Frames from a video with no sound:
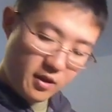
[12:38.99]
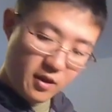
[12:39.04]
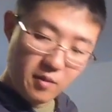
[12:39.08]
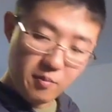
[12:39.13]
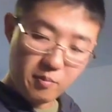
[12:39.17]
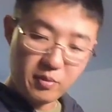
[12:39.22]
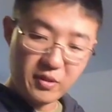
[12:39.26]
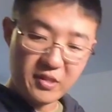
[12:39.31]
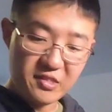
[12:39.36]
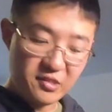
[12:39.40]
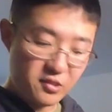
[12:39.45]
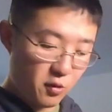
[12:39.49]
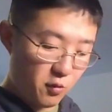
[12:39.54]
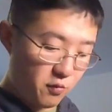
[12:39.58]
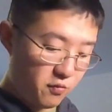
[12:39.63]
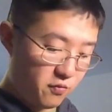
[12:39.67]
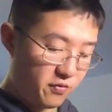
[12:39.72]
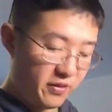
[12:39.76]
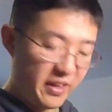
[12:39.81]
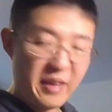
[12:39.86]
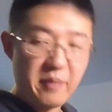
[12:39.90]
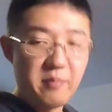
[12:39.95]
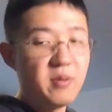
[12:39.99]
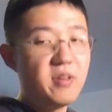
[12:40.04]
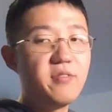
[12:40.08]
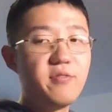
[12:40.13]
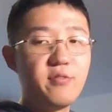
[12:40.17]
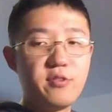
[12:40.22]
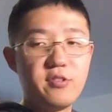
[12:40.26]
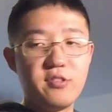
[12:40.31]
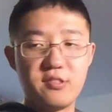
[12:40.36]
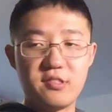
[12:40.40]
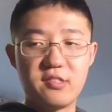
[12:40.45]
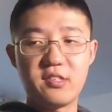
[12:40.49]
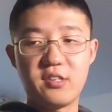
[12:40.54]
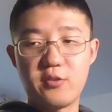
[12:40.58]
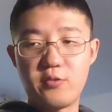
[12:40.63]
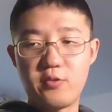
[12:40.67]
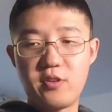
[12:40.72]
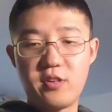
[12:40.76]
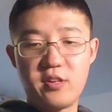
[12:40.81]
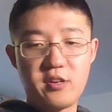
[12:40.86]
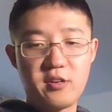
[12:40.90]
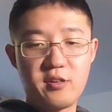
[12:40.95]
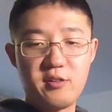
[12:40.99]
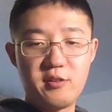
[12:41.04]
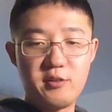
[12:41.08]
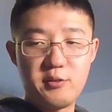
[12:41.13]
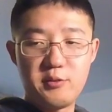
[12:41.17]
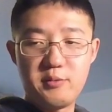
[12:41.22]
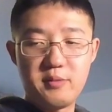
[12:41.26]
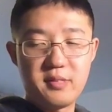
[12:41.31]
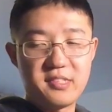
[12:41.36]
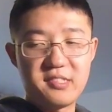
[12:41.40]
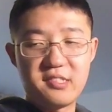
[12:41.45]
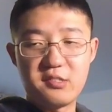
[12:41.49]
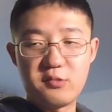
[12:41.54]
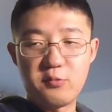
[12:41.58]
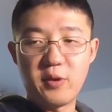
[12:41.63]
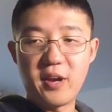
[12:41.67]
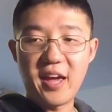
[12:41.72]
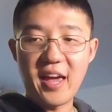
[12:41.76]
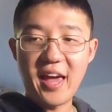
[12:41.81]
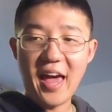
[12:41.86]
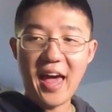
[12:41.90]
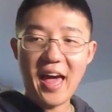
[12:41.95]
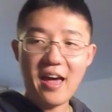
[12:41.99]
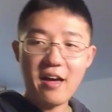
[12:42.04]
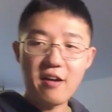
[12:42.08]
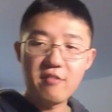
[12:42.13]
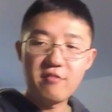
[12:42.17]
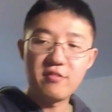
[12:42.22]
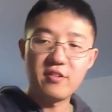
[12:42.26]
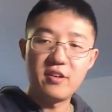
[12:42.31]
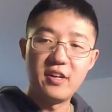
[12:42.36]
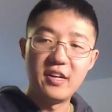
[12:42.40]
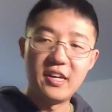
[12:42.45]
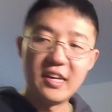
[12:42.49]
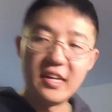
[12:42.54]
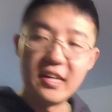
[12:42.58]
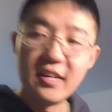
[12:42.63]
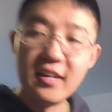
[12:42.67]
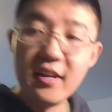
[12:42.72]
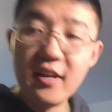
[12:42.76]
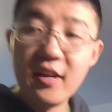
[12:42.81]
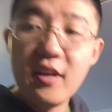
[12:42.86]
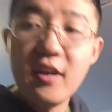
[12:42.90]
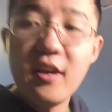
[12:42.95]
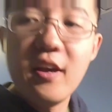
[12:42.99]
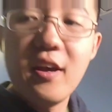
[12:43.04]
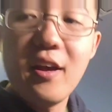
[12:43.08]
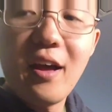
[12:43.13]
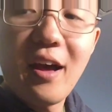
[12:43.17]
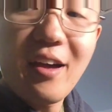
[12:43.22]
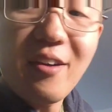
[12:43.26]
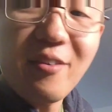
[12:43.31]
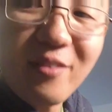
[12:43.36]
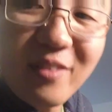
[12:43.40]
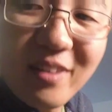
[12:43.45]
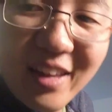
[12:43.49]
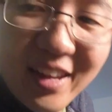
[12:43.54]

And please don't flame me for using Gorilla Glue. This is what I have, and I don't